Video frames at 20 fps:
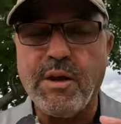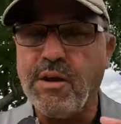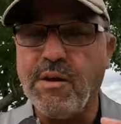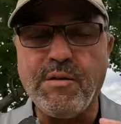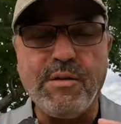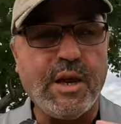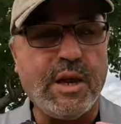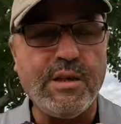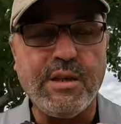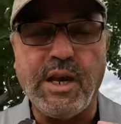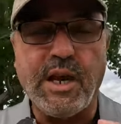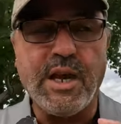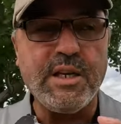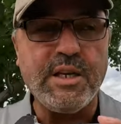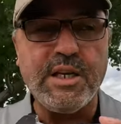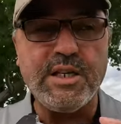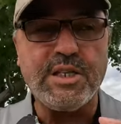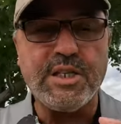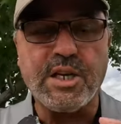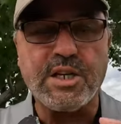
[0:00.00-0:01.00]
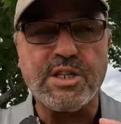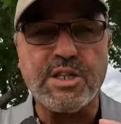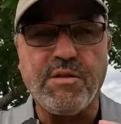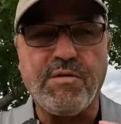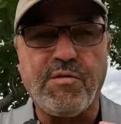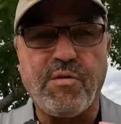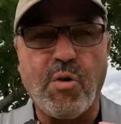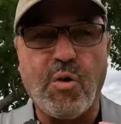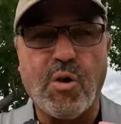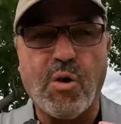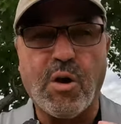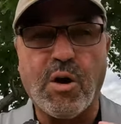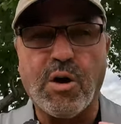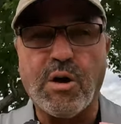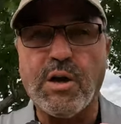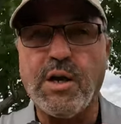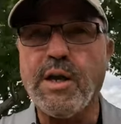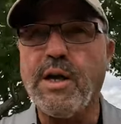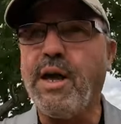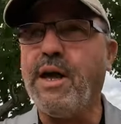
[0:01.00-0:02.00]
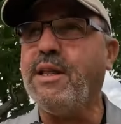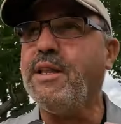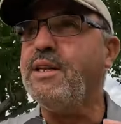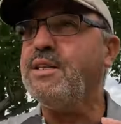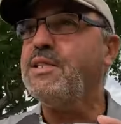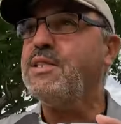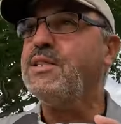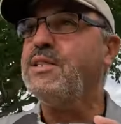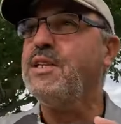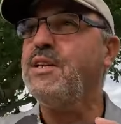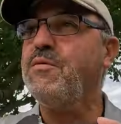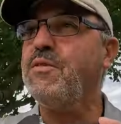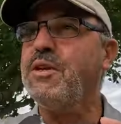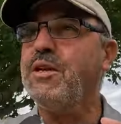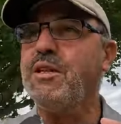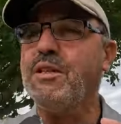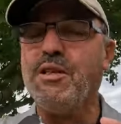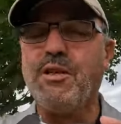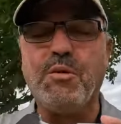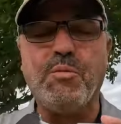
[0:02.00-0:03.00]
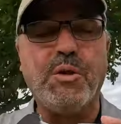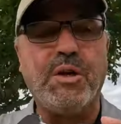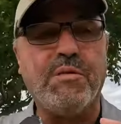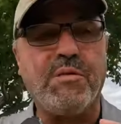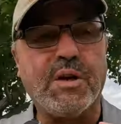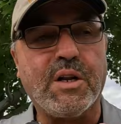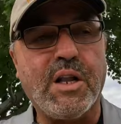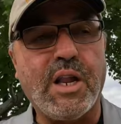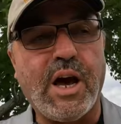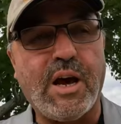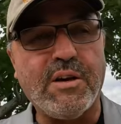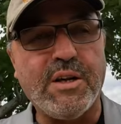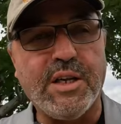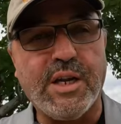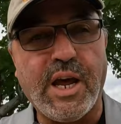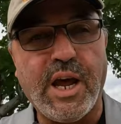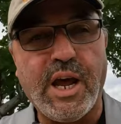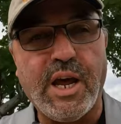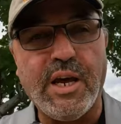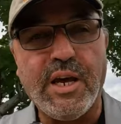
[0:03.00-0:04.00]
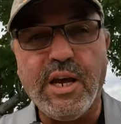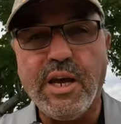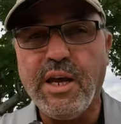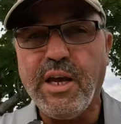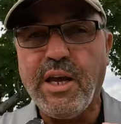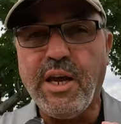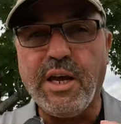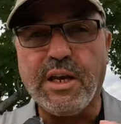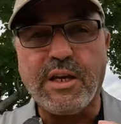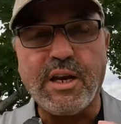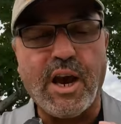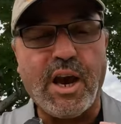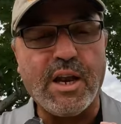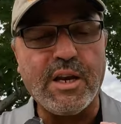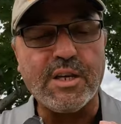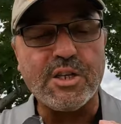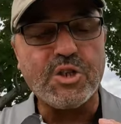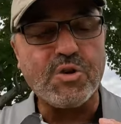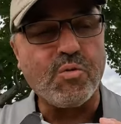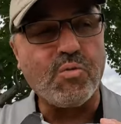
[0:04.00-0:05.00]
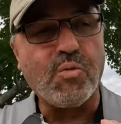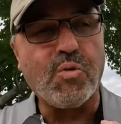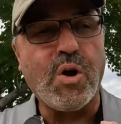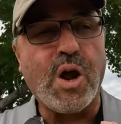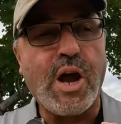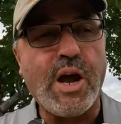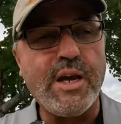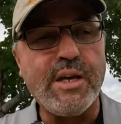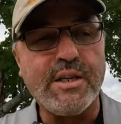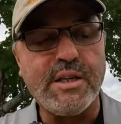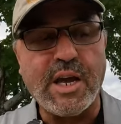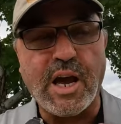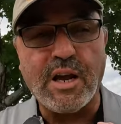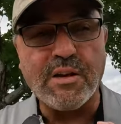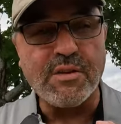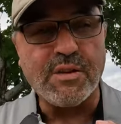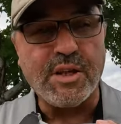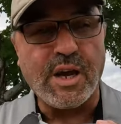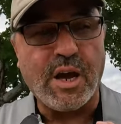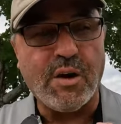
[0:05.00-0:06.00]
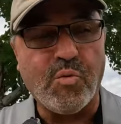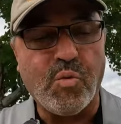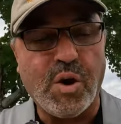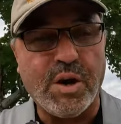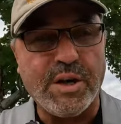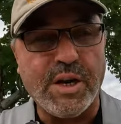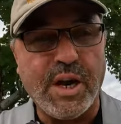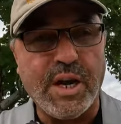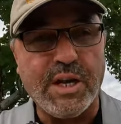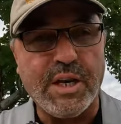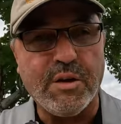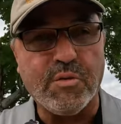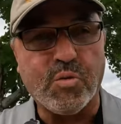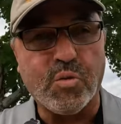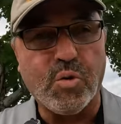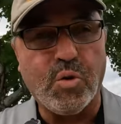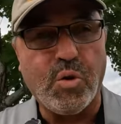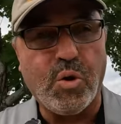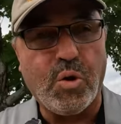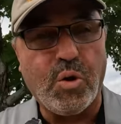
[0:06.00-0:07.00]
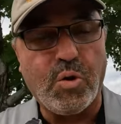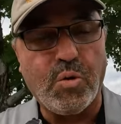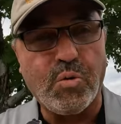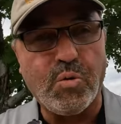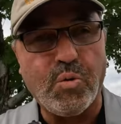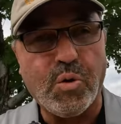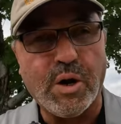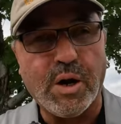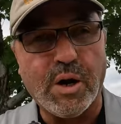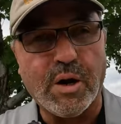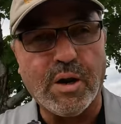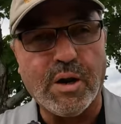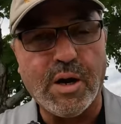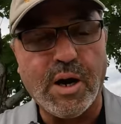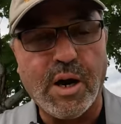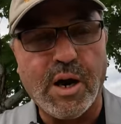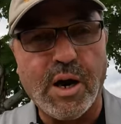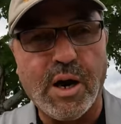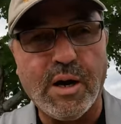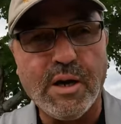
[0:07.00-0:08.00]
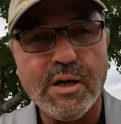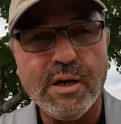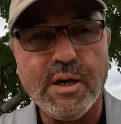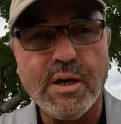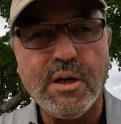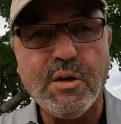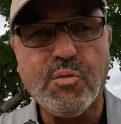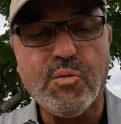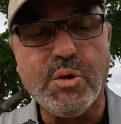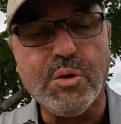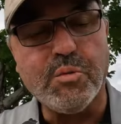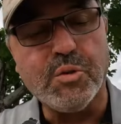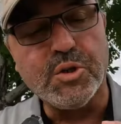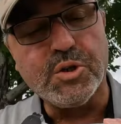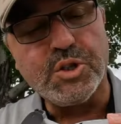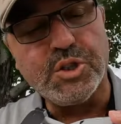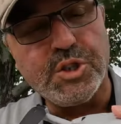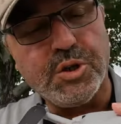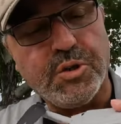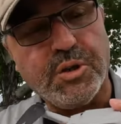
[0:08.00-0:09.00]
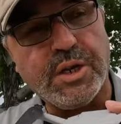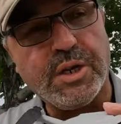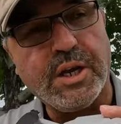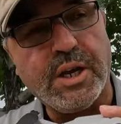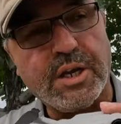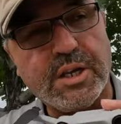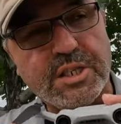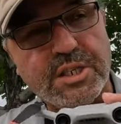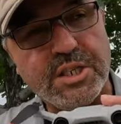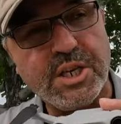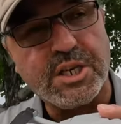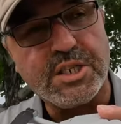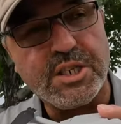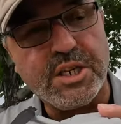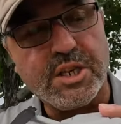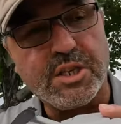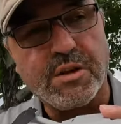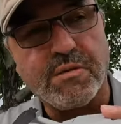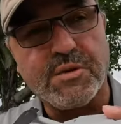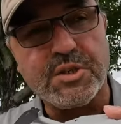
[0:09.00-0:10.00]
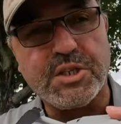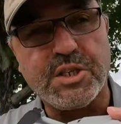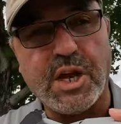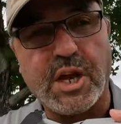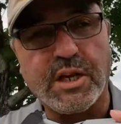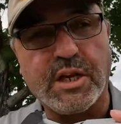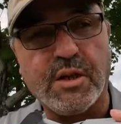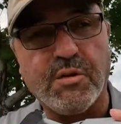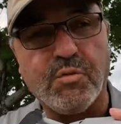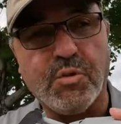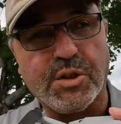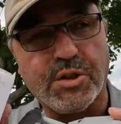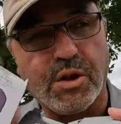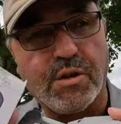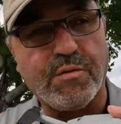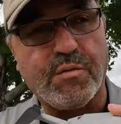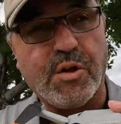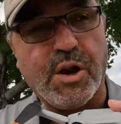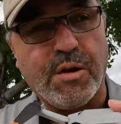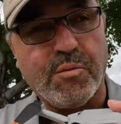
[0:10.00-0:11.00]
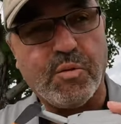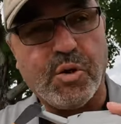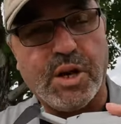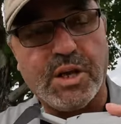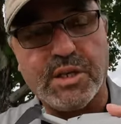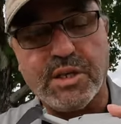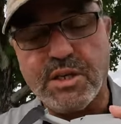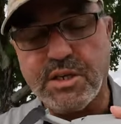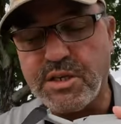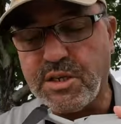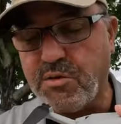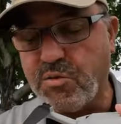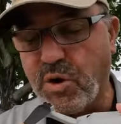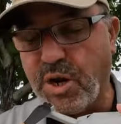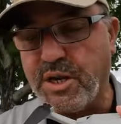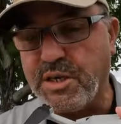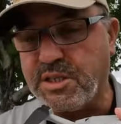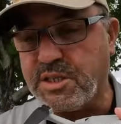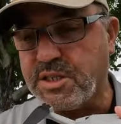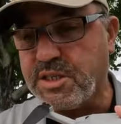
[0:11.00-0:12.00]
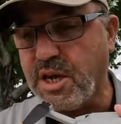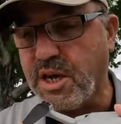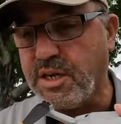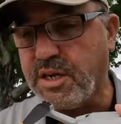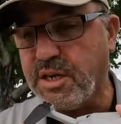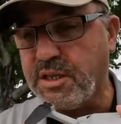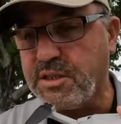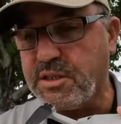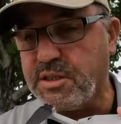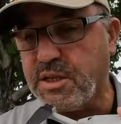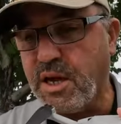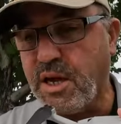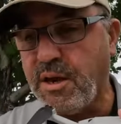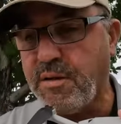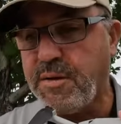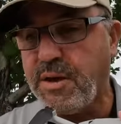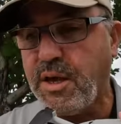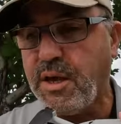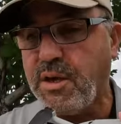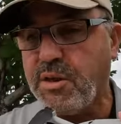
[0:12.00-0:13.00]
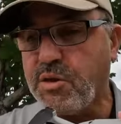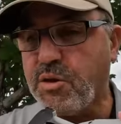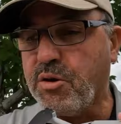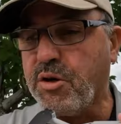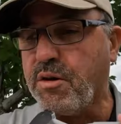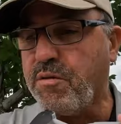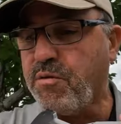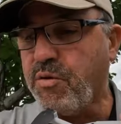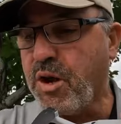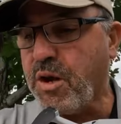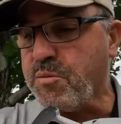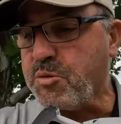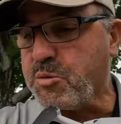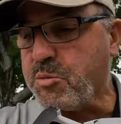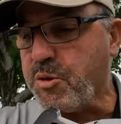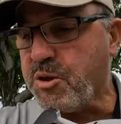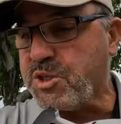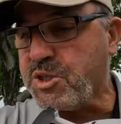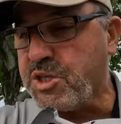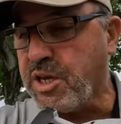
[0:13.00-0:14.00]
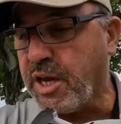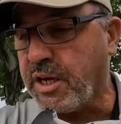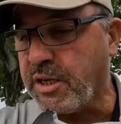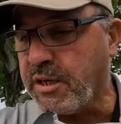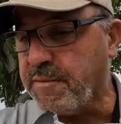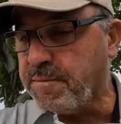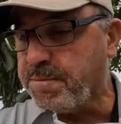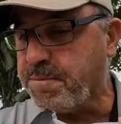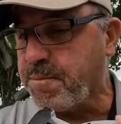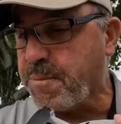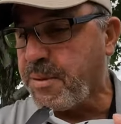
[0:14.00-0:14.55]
that the ND64, and this is even a little bit of a cloudy day, it got us right down to that 180 rule where we were shooting at a 60th of a second with our frame rate set at 30 frames per second.